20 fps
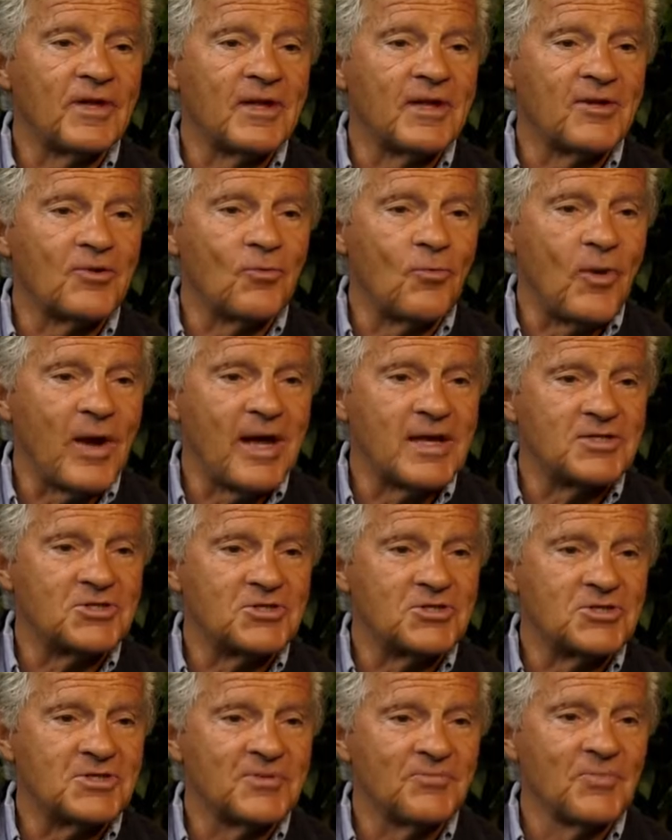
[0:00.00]
in the
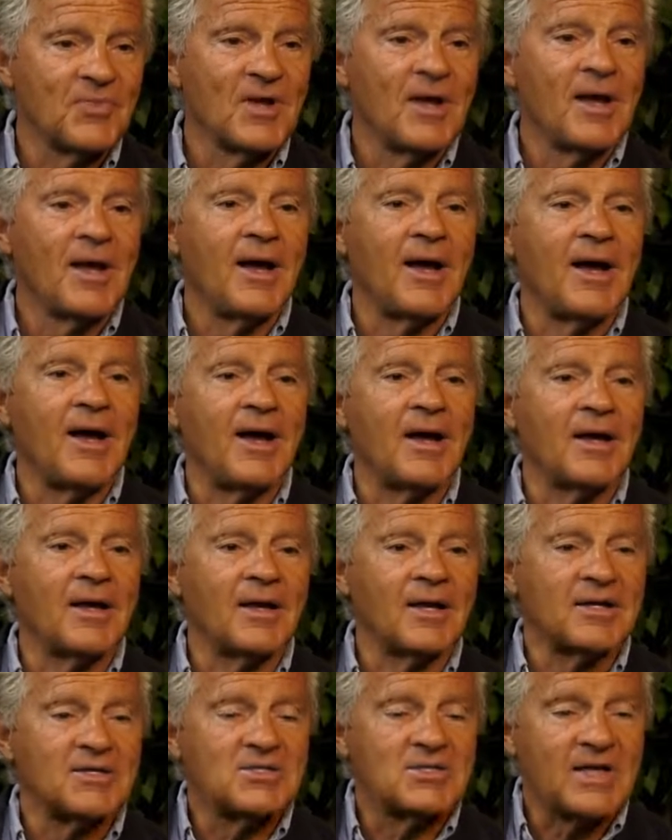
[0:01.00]
west,
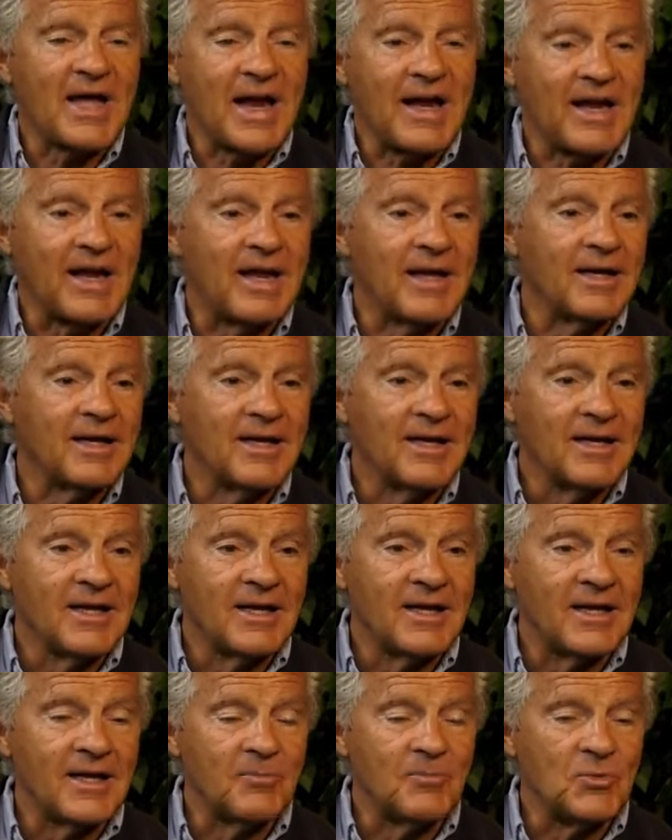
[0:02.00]
exciting
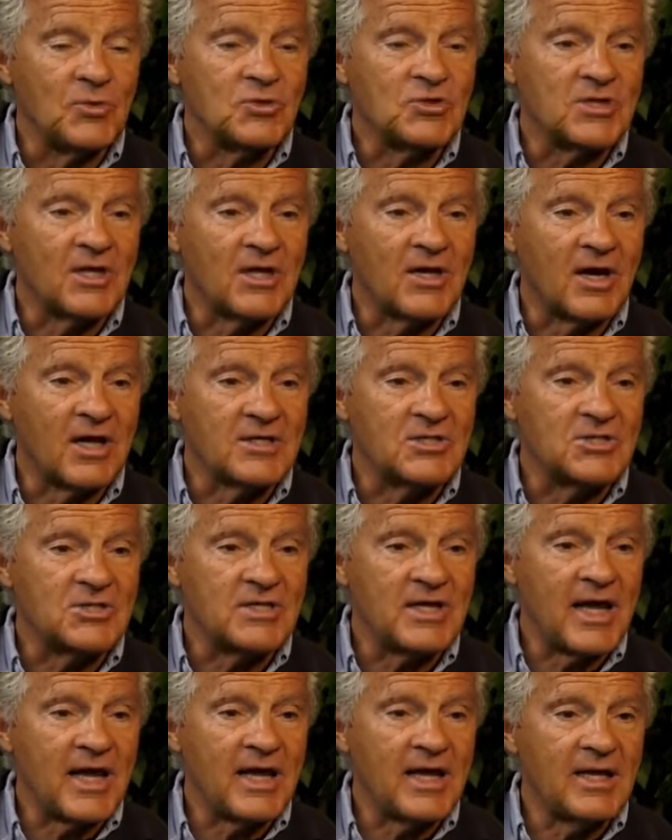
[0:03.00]
music on
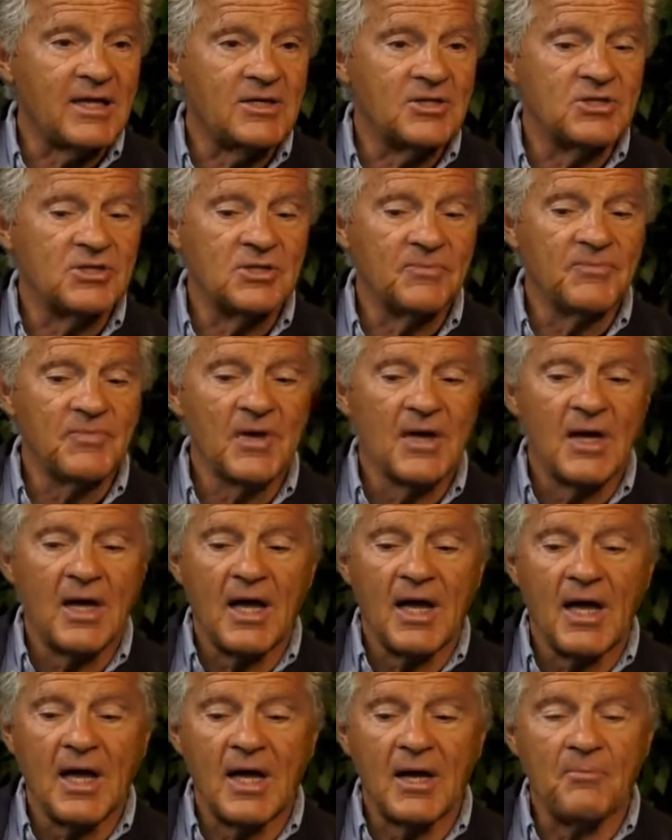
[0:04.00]
stage,
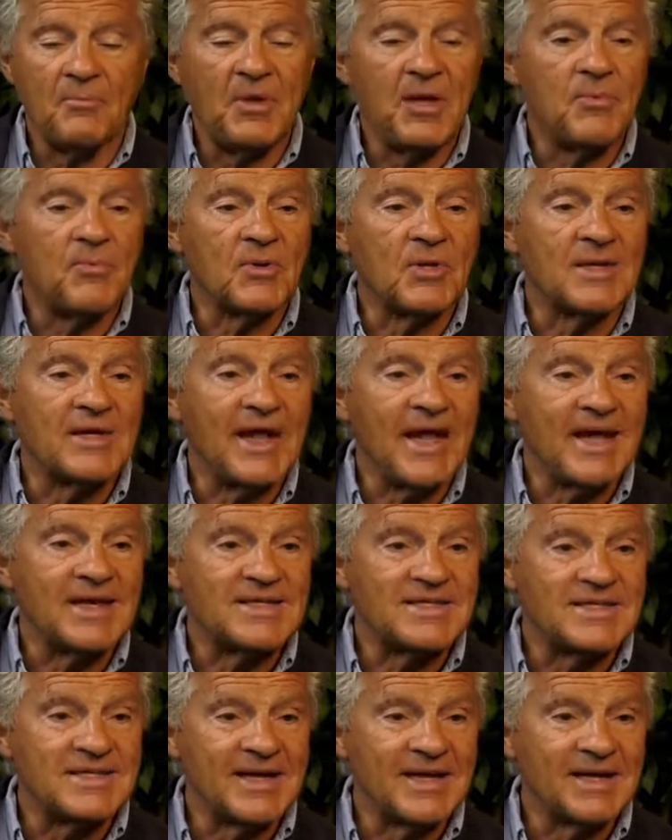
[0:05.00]
people
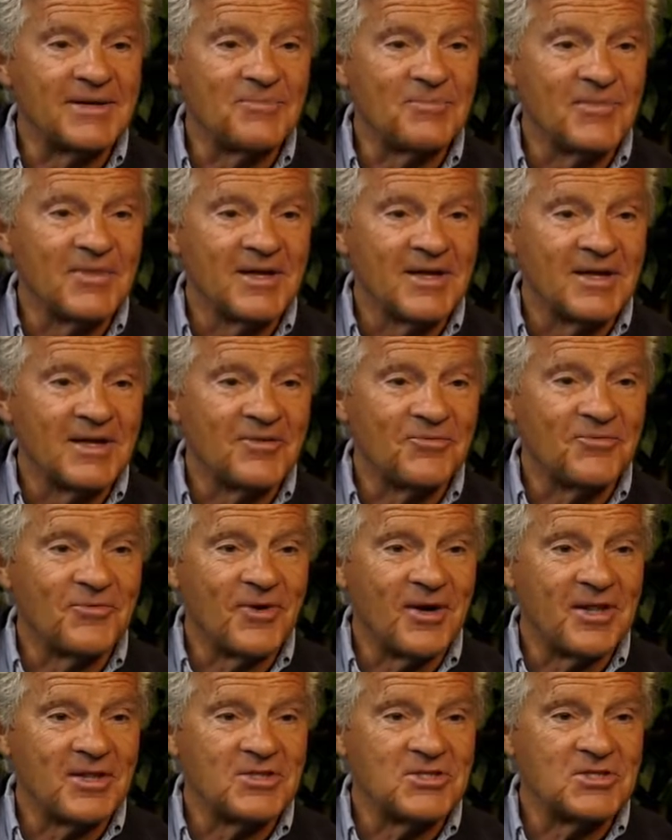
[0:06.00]
dancing in
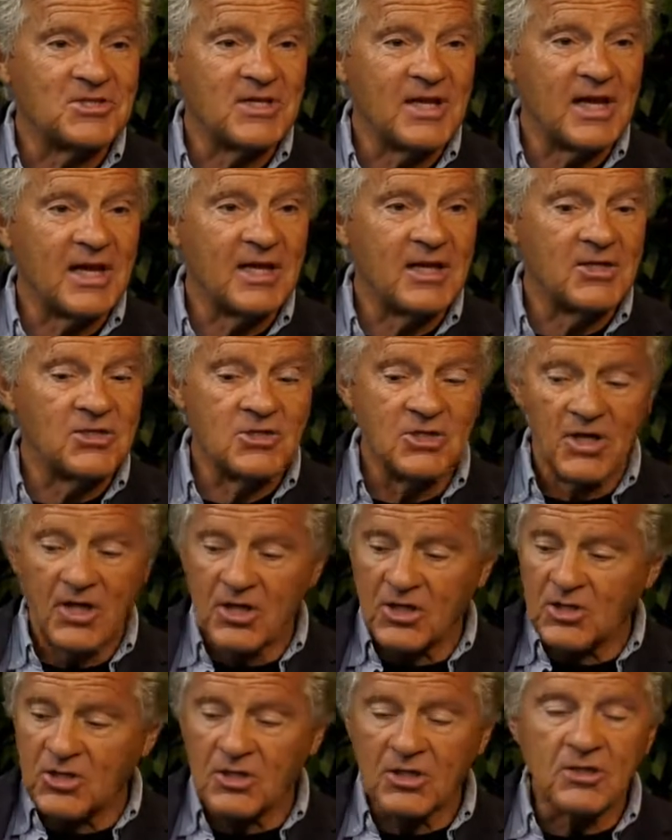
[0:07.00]
front of the stage,
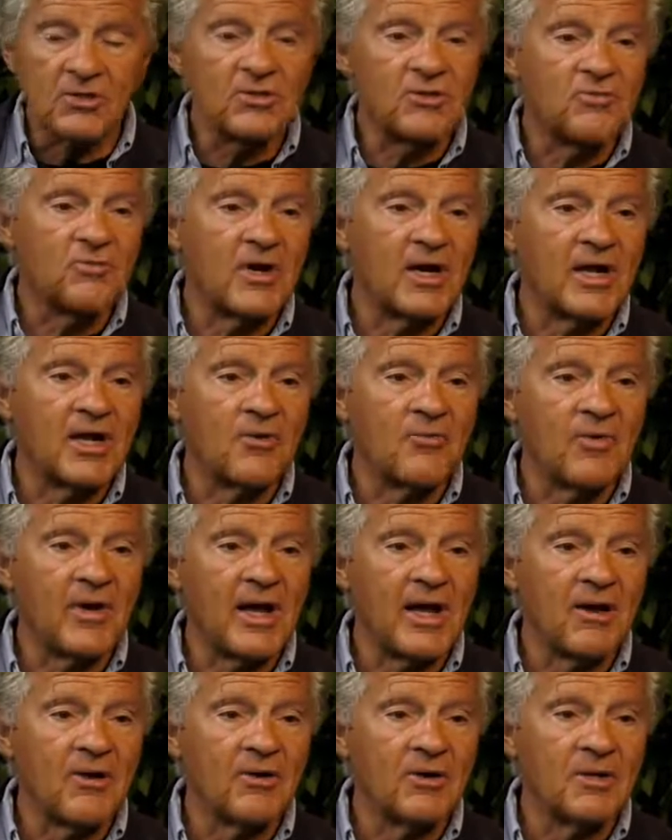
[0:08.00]
children running
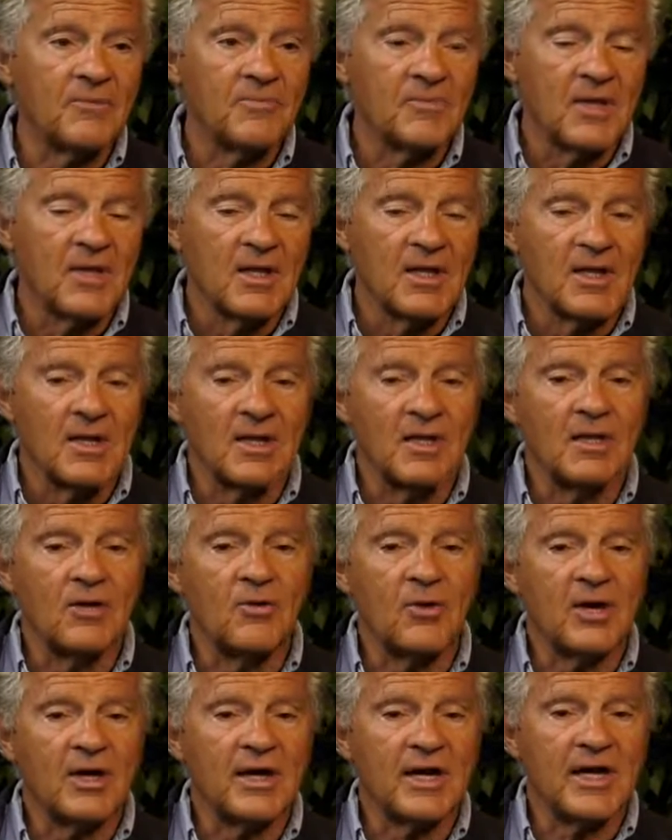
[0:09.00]
around. The
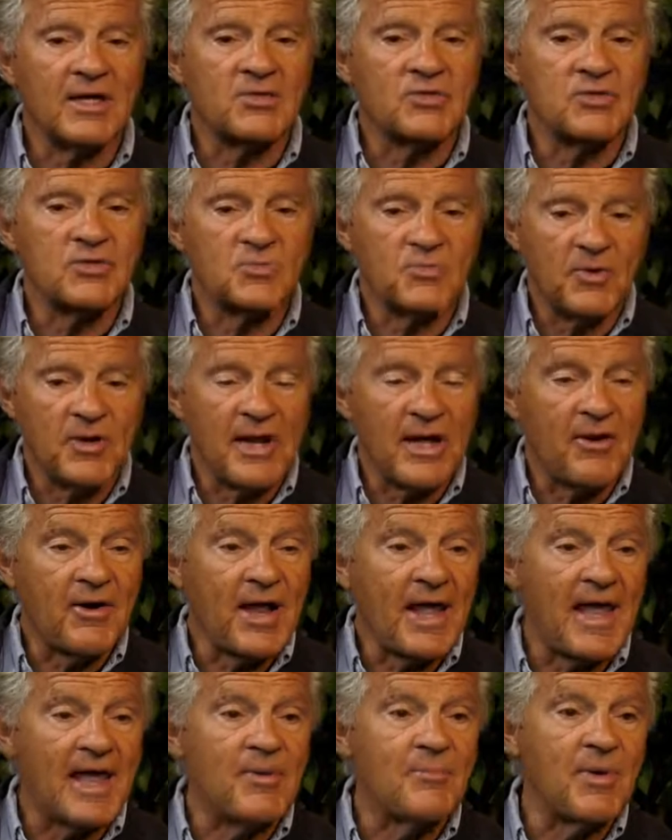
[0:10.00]
organizers put out
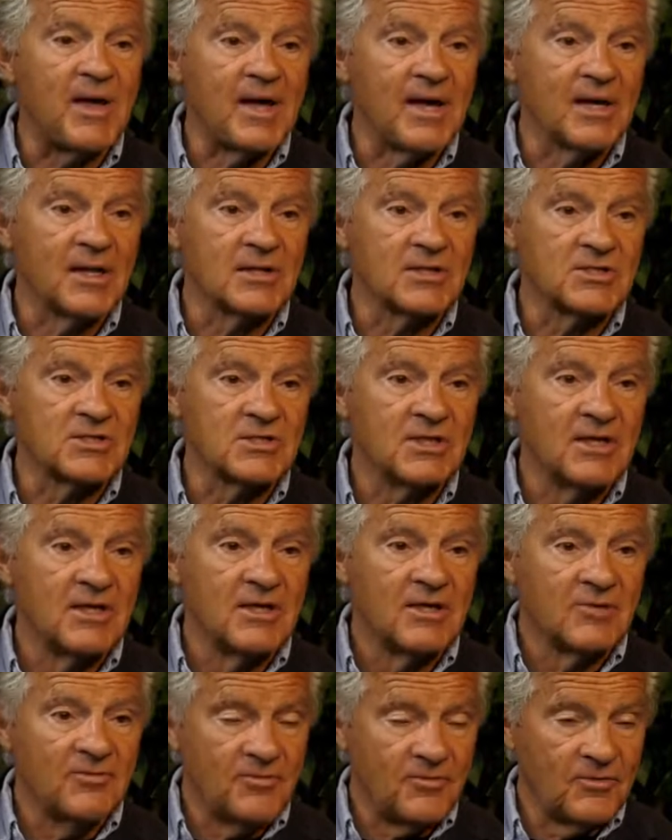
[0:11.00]
hay bales
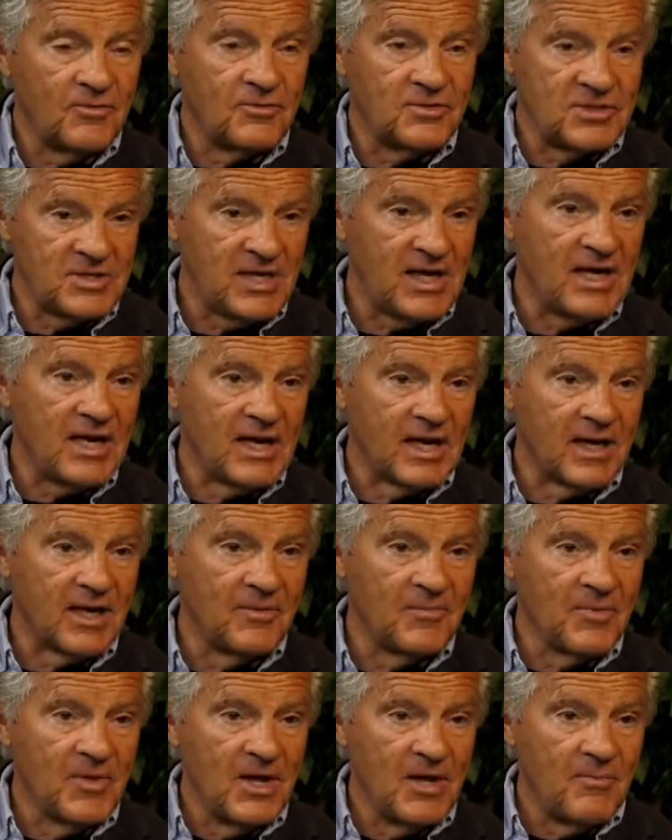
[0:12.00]
for seating,
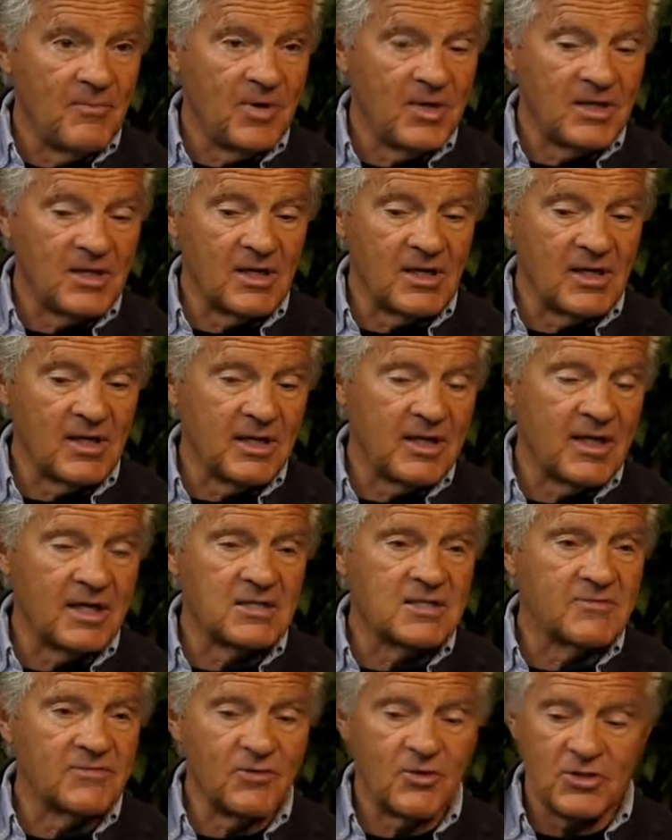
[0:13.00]
but the little
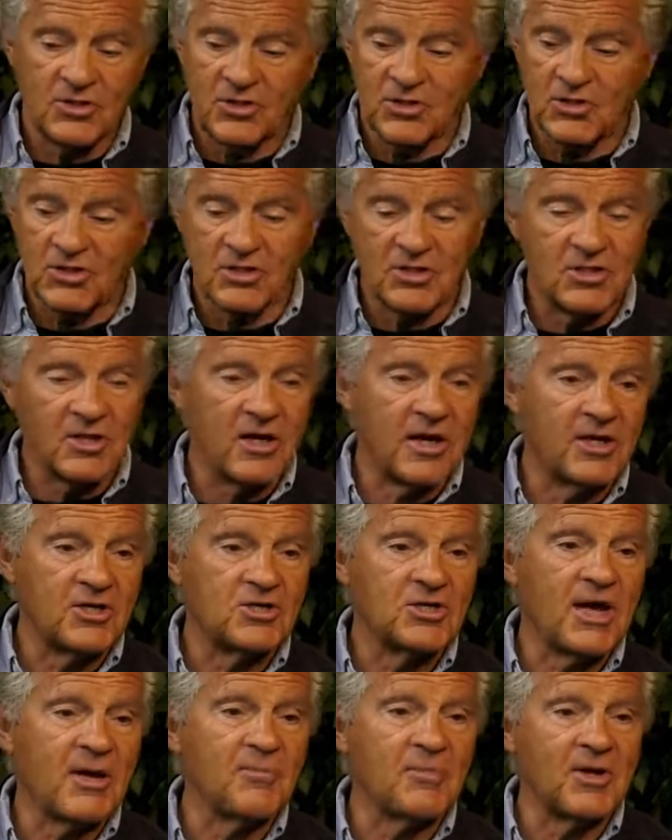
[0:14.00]
kids, of course, just started
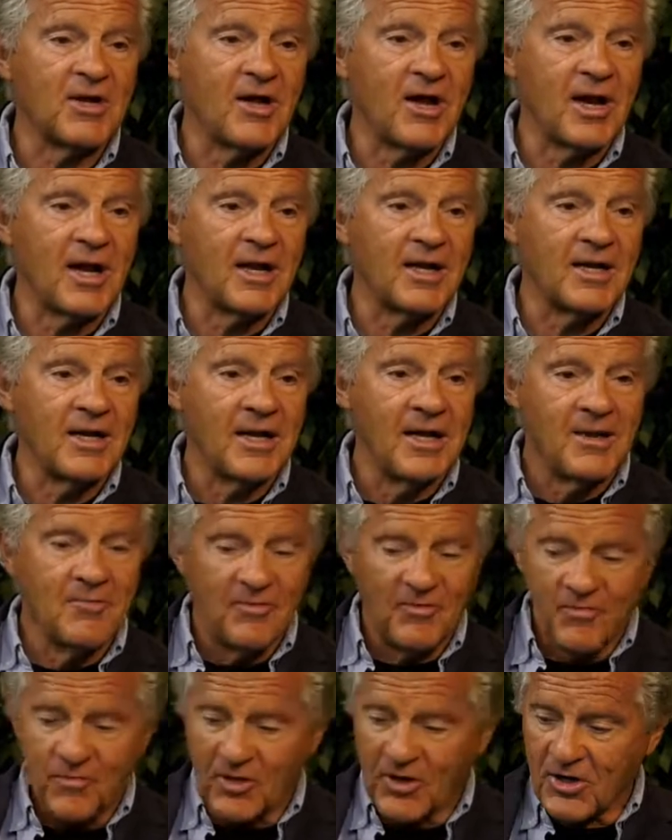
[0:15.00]
chomping on it.
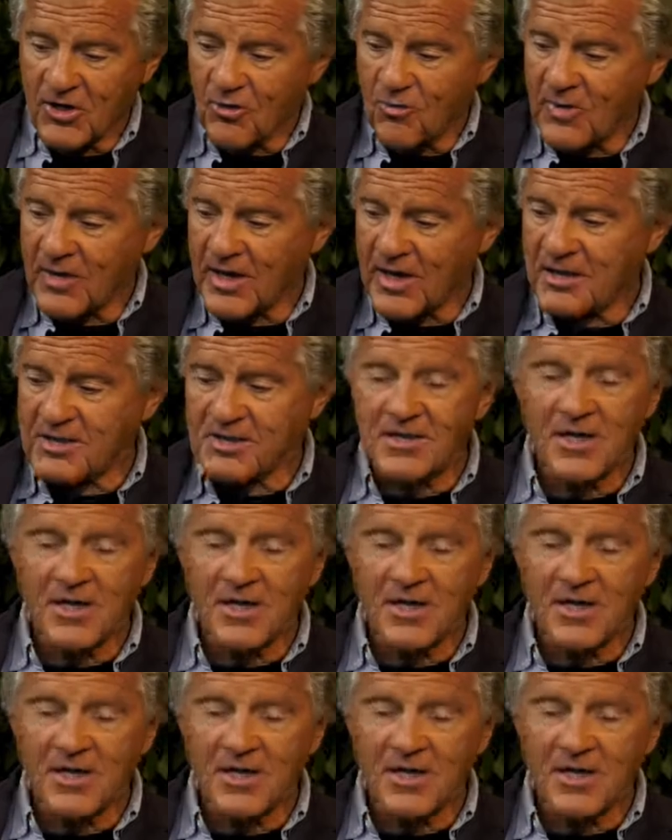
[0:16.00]
Before you know it, we had